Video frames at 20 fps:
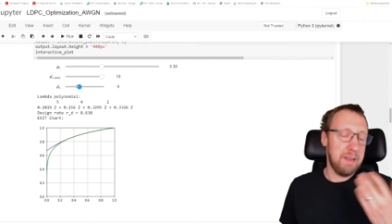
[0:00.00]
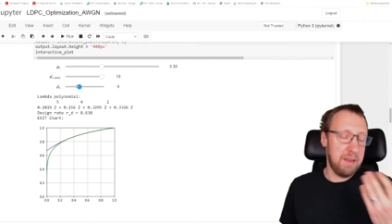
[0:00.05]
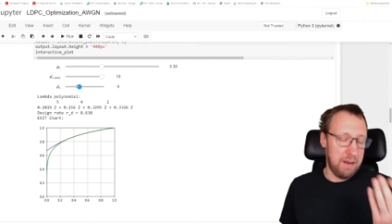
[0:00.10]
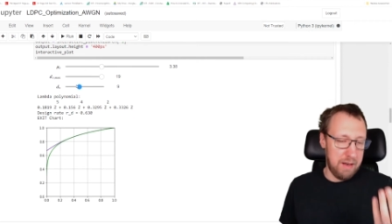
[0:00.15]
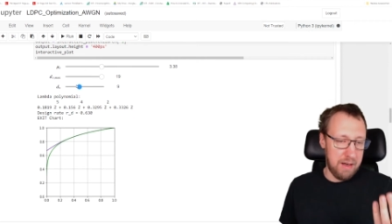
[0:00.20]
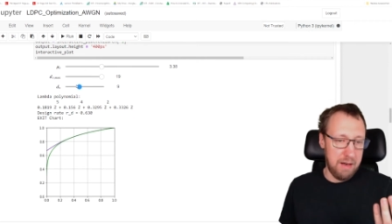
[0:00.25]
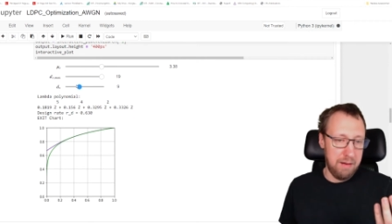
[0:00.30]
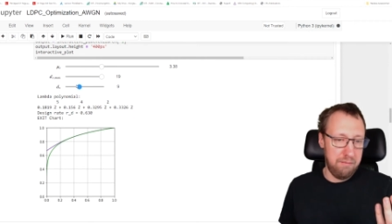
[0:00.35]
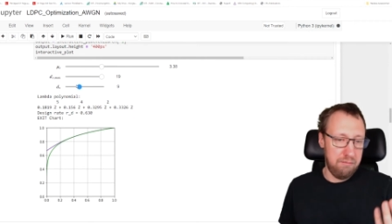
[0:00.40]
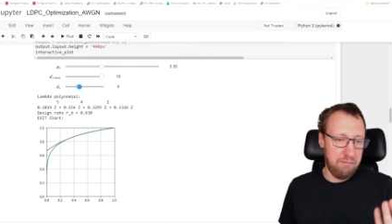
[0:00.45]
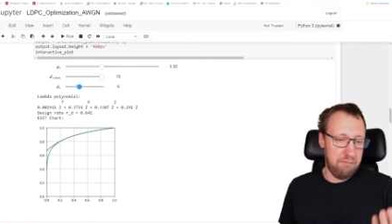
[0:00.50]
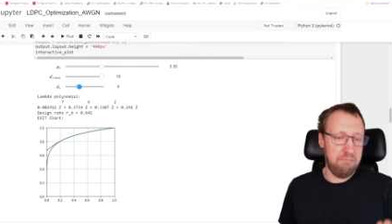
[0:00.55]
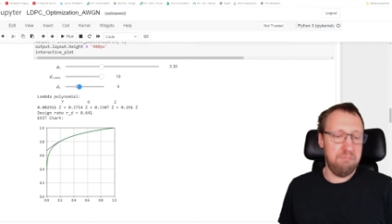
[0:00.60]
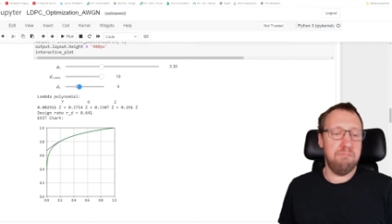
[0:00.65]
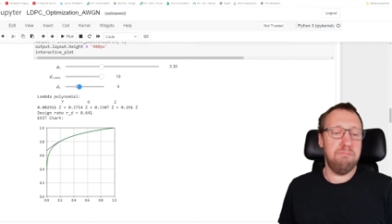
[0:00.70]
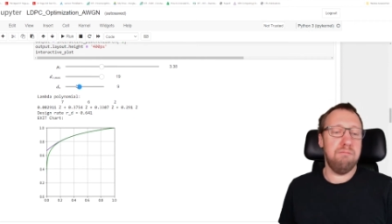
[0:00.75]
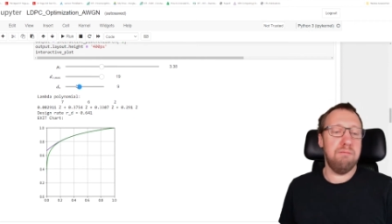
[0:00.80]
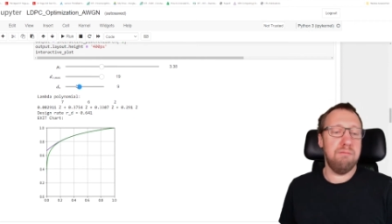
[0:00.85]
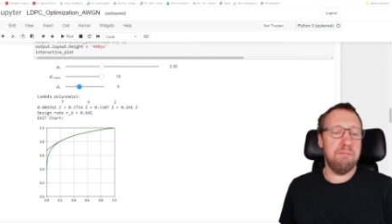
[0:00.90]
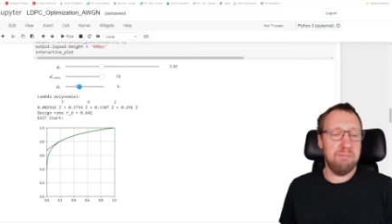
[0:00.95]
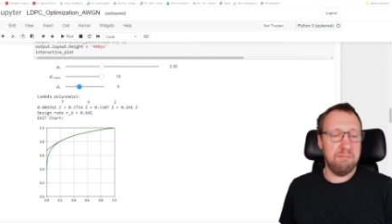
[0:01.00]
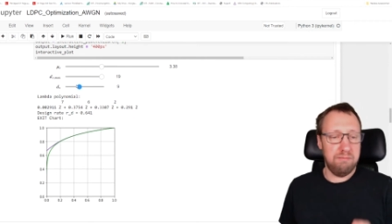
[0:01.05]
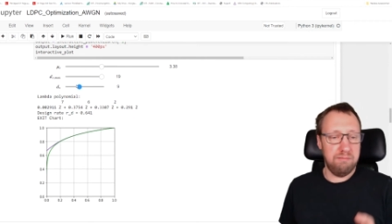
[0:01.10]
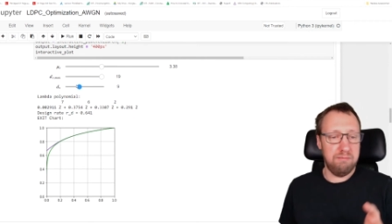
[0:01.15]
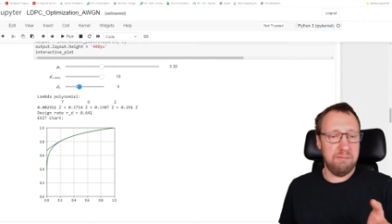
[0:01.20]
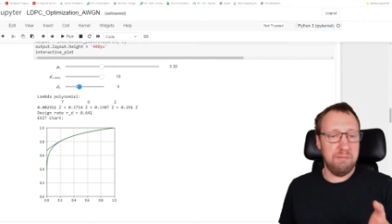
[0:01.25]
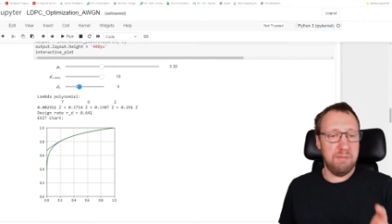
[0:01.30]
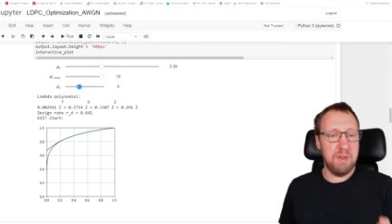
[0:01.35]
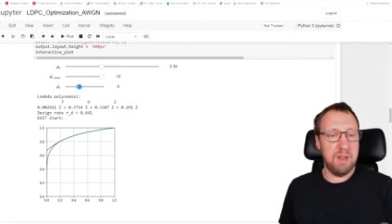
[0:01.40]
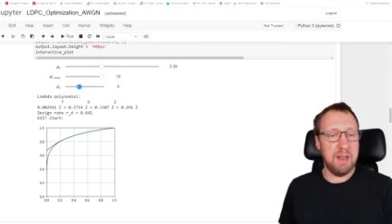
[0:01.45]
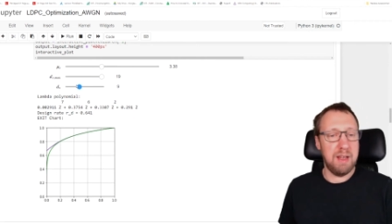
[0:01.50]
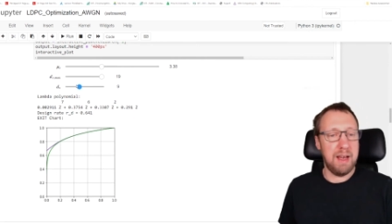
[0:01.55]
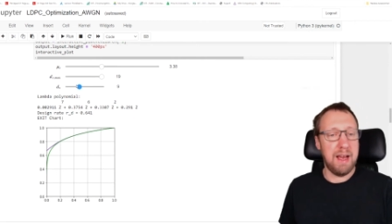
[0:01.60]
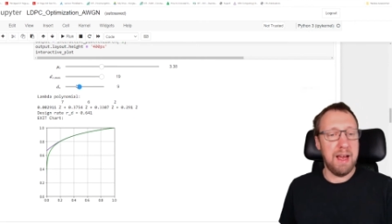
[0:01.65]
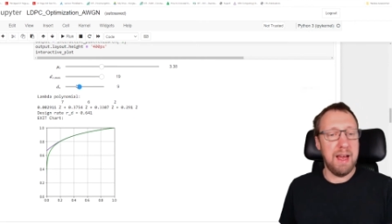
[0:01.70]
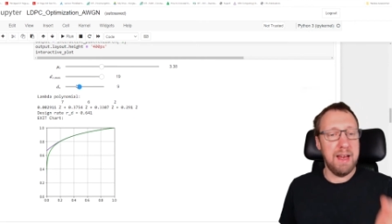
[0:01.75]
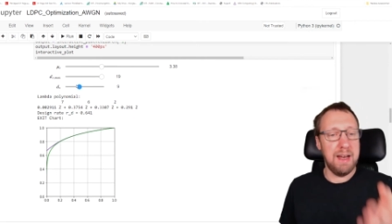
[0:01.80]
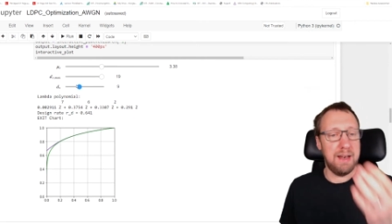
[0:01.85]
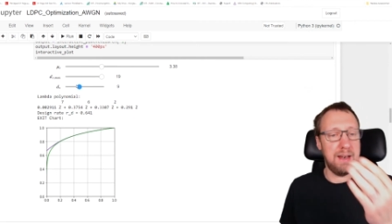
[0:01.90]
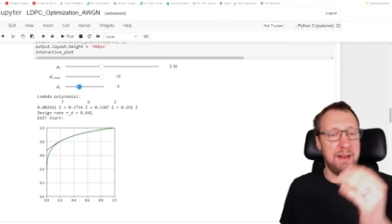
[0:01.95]
the
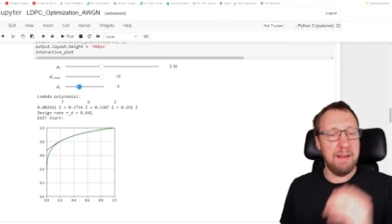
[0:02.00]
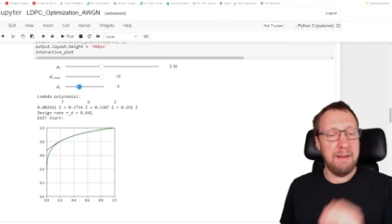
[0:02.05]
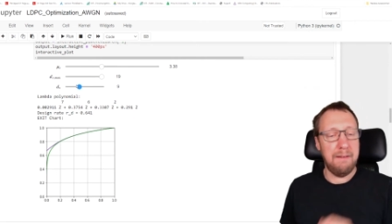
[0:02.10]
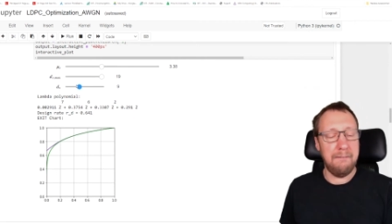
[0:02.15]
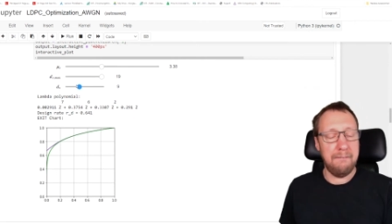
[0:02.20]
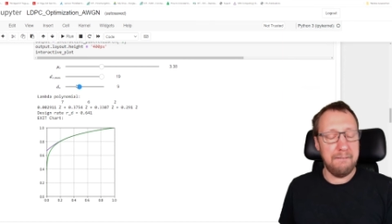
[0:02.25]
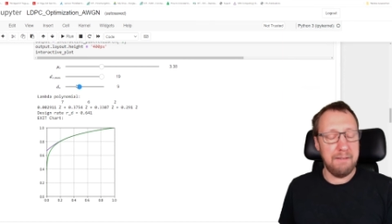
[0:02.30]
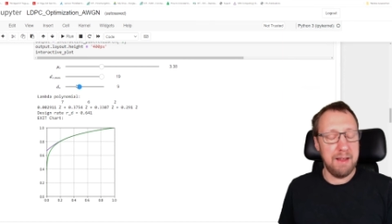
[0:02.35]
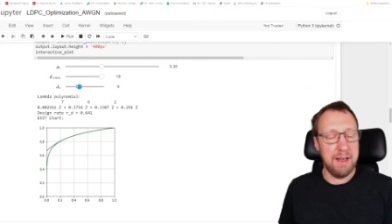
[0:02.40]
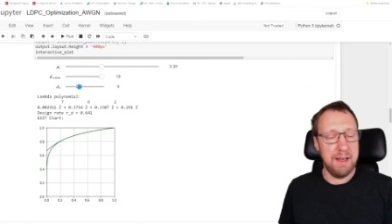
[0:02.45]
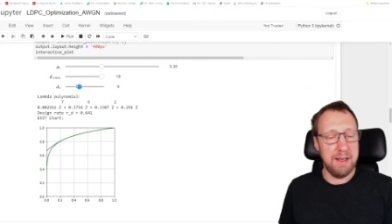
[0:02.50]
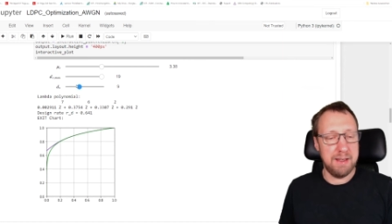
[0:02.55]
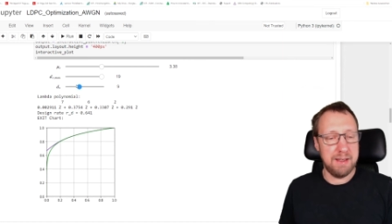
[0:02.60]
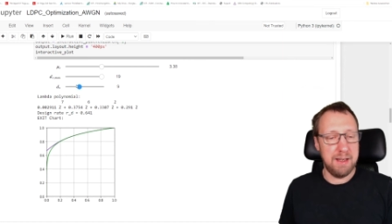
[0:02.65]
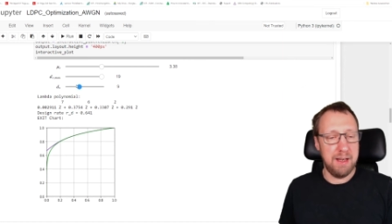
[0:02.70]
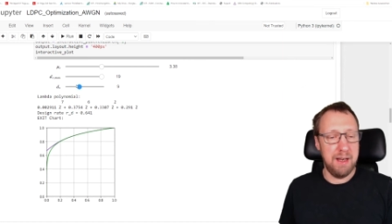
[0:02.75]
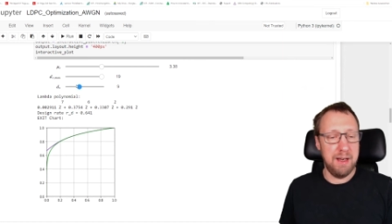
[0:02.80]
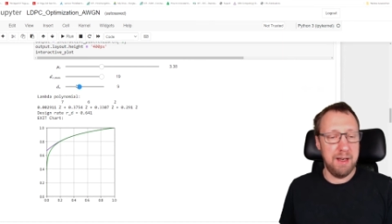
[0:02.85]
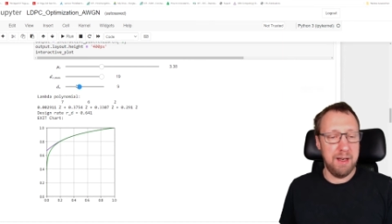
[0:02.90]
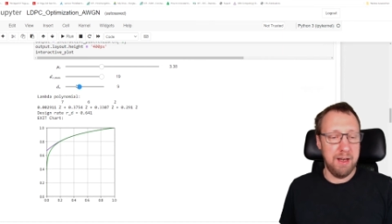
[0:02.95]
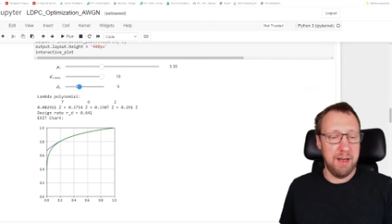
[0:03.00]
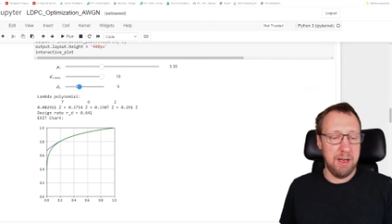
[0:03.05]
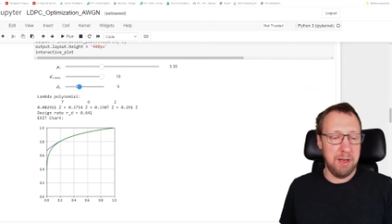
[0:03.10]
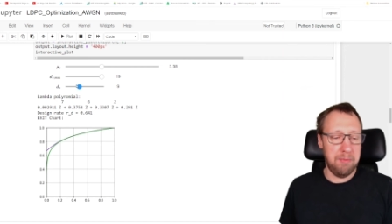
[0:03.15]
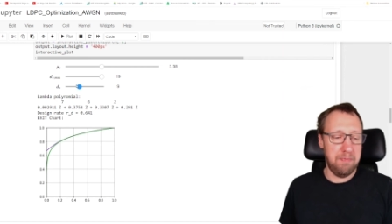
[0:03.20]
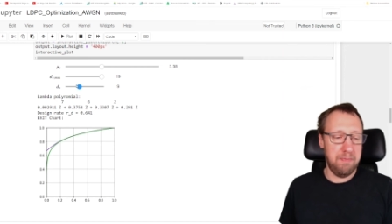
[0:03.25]
rate is in the